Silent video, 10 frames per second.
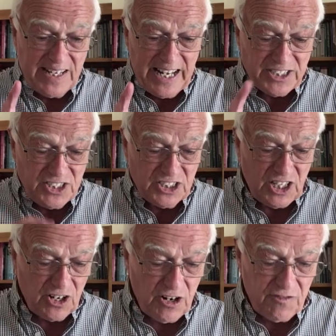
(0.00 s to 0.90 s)
Lessons
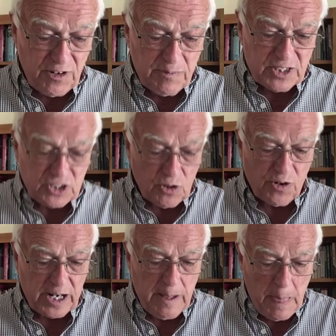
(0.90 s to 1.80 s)
to learn from this
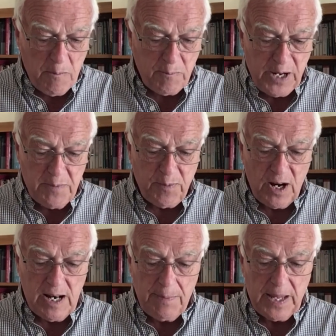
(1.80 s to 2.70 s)
story.
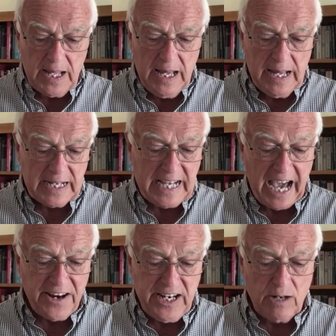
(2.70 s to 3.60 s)
People
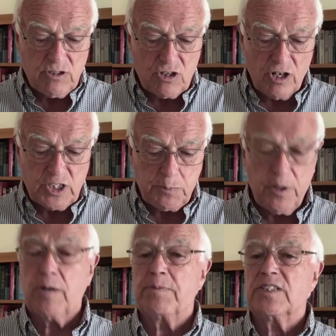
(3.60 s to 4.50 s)
carry out God's
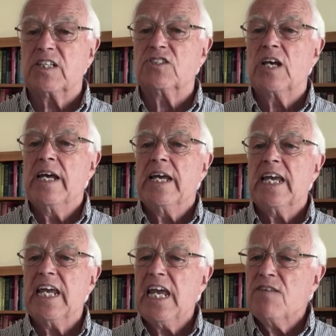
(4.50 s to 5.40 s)
purposes
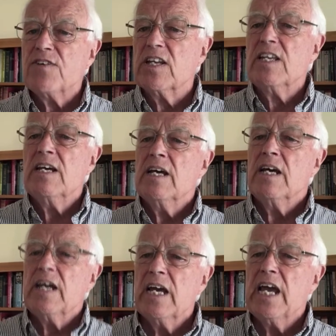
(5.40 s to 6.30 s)
even
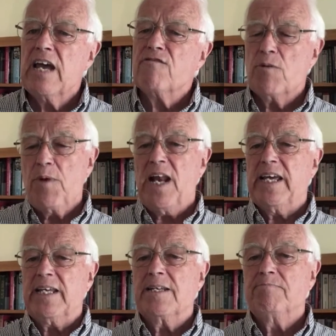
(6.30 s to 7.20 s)
in
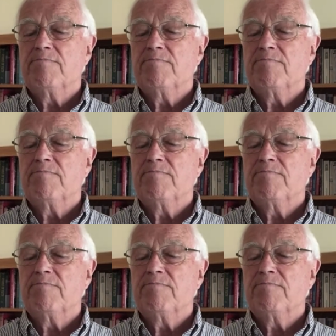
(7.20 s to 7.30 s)
rebellion.